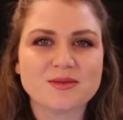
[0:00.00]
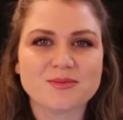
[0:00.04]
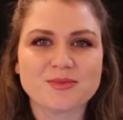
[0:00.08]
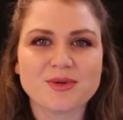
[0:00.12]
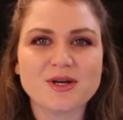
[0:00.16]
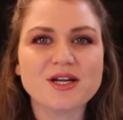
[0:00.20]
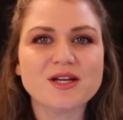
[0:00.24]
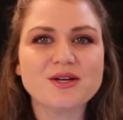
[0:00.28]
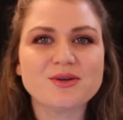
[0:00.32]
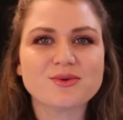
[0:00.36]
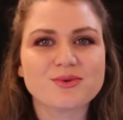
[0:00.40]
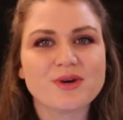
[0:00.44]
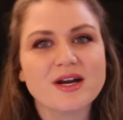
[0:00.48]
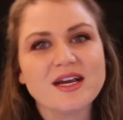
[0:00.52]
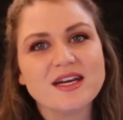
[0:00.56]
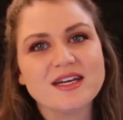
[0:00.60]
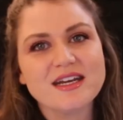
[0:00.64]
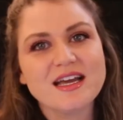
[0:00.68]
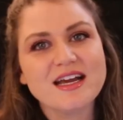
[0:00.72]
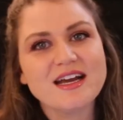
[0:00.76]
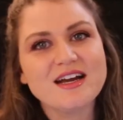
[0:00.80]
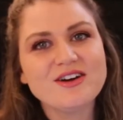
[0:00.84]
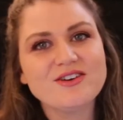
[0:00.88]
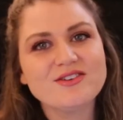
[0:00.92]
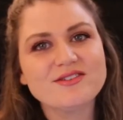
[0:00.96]
But right
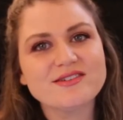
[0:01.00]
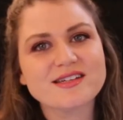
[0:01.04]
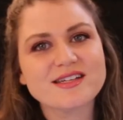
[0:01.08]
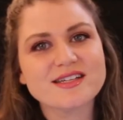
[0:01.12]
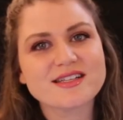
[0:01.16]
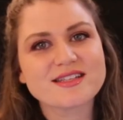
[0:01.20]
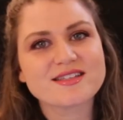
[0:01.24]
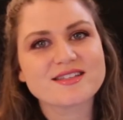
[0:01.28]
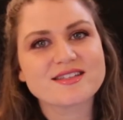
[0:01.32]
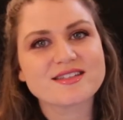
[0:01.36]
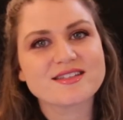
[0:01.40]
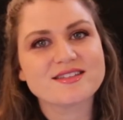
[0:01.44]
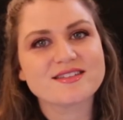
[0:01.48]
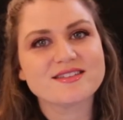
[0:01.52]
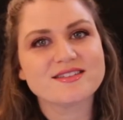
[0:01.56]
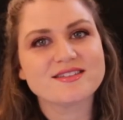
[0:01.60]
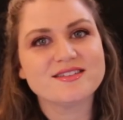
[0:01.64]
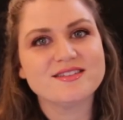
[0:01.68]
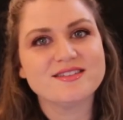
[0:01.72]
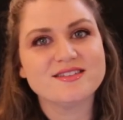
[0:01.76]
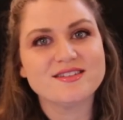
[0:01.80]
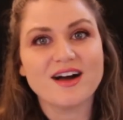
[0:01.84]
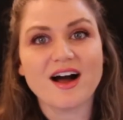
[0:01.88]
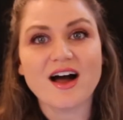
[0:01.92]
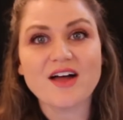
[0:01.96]
now, it's
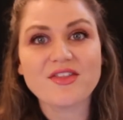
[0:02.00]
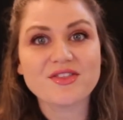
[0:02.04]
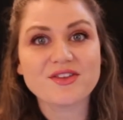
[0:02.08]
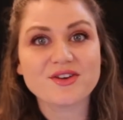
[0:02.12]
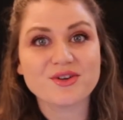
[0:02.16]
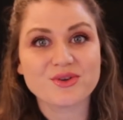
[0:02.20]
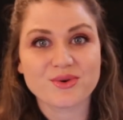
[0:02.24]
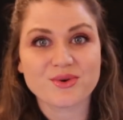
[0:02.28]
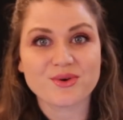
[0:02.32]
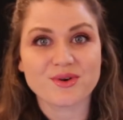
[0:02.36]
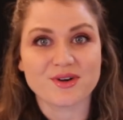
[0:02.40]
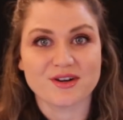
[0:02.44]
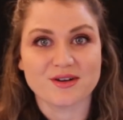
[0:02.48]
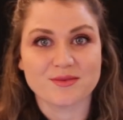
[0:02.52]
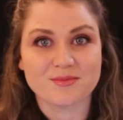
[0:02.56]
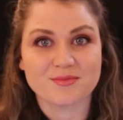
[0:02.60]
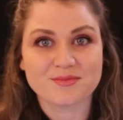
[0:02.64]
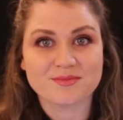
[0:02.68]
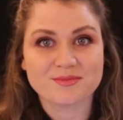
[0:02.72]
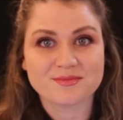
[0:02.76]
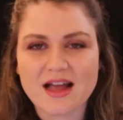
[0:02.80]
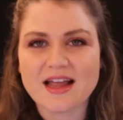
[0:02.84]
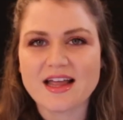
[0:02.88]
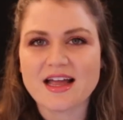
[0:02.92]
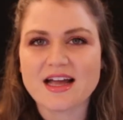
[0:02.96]
not the norm.
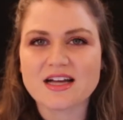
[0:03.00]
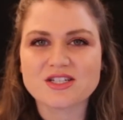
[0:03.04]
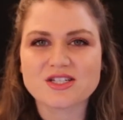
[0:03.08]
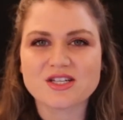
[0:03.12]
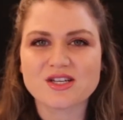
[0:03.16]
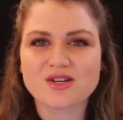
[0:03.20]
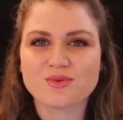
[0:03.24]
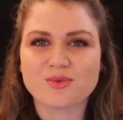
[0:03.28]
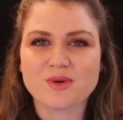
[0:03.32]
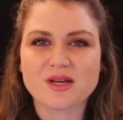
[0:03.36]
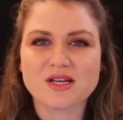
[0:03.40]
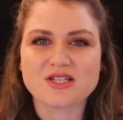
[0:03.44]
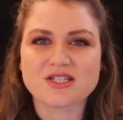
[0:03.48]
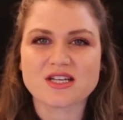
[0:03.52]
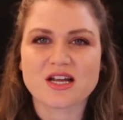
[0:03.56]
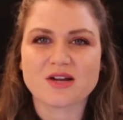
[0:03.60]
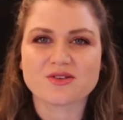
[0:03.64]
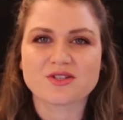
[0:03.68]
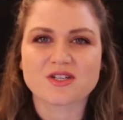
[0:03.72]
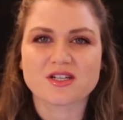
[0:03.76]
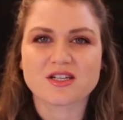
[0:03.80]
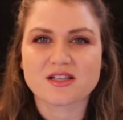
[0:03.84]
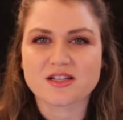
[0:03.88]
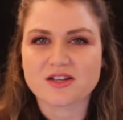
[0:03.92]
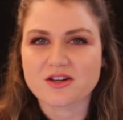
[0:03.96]
I actually reached
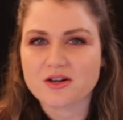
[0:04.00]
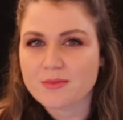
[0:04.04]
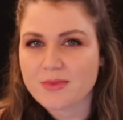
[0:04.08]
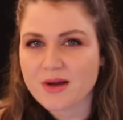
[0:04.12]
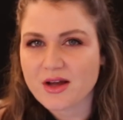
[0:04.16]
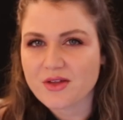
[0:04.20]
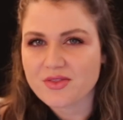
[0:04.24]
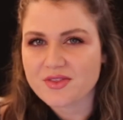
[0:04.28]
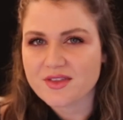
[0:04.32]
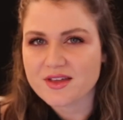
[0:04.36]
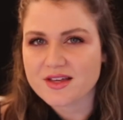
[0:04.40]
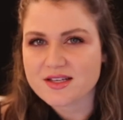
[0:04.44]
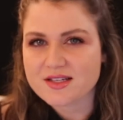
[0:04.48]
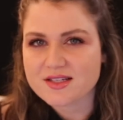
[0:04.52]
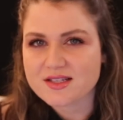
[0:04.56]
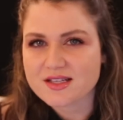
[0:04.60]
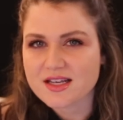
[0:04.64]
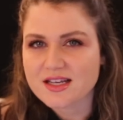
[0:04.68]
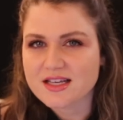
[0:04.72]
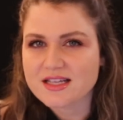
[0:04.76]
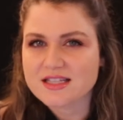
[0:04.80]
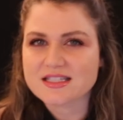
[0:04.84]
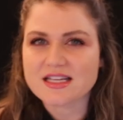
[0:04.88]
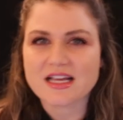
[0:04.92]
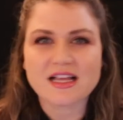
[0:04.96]
out to Clear about this,
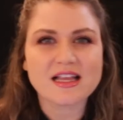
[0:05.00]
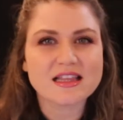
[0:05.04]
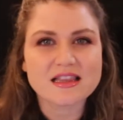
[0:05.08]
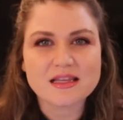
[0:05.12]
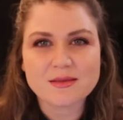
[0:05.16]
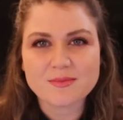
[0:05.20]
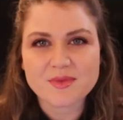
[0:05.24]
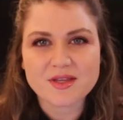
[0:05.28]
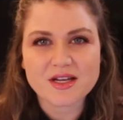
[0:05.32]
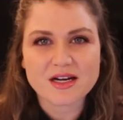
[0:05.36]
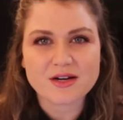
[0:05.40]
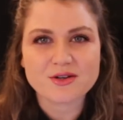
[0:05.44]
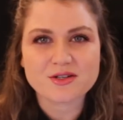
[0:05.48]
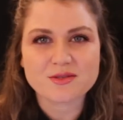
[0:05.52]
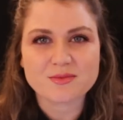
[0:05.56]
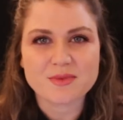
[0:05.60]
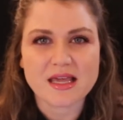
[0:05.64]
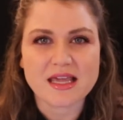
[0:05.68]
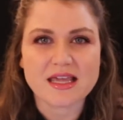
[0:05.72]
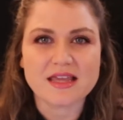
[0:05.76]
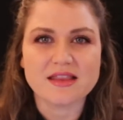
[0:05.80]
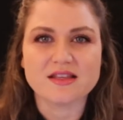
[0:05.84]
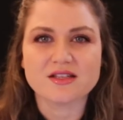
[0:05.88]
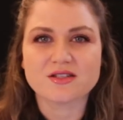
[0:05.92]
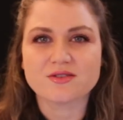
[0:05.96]
telling them that I was
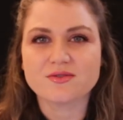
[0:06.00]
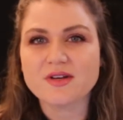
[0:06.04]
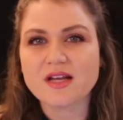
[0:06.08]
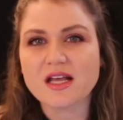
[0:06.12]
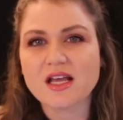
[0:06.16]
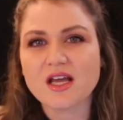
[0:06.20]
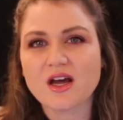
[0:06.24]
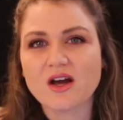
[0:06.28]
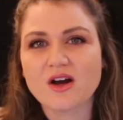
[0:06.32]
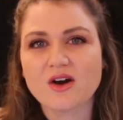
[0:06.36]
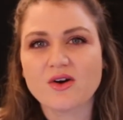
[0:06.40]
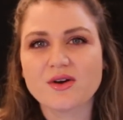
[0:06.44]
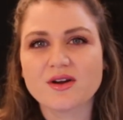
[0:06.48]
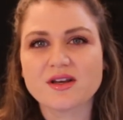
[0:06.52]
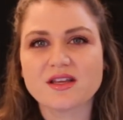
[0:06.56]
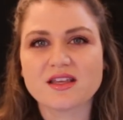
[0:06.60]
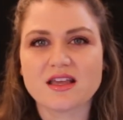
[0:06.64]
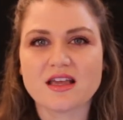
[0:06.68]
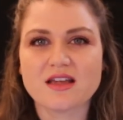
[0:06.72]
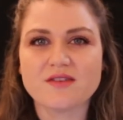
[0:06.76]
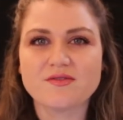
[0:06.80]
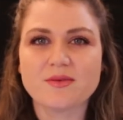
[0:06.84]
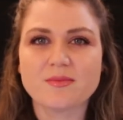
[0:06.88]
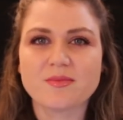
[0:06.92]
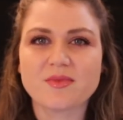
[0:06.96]
making this video and
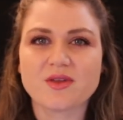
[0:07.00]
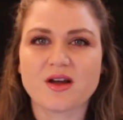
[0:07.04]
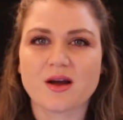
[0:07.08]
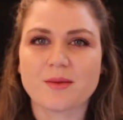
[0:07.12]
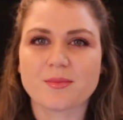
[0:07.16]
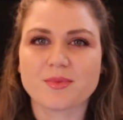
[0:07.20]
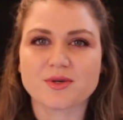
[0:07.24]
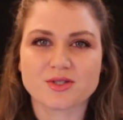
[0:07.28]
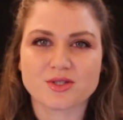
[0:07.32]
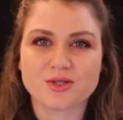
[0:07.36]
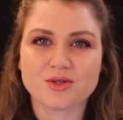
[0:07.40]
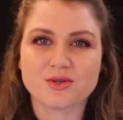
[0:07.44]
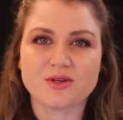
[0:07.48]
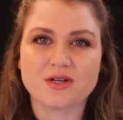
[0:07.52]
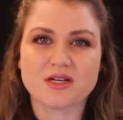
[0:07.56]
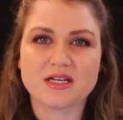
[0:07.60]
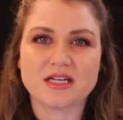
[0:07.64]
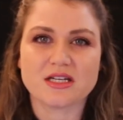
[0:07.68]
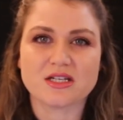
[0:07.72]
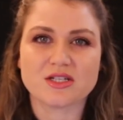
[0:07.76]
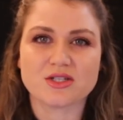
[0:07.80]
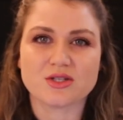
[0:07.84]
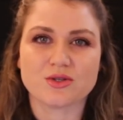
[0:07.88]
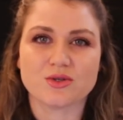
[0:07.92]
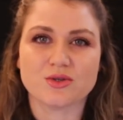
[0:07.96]
gave them the
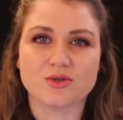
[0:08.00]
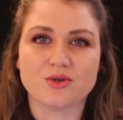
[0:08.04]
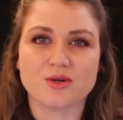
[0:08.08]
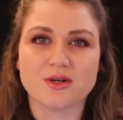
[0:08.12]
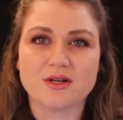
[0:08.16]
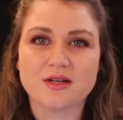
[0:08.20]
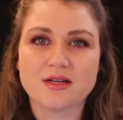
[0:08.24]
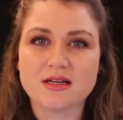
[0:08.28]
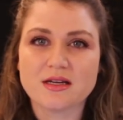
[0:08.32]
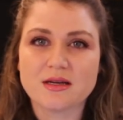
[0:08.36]
opportunity to